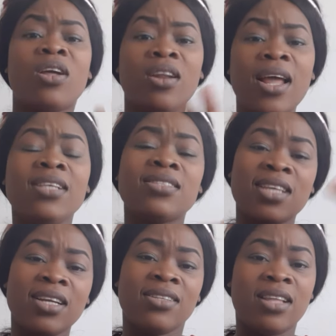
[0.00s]
Let's
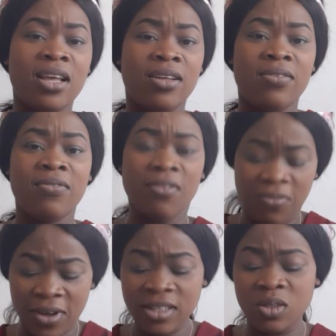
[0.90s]
get there.
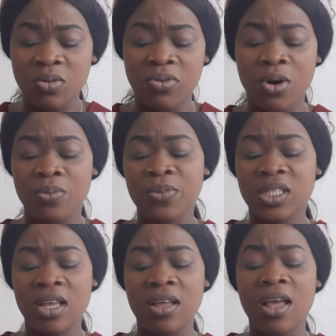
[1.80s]
First of all, you
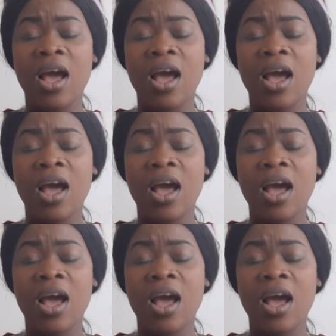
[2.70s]
say,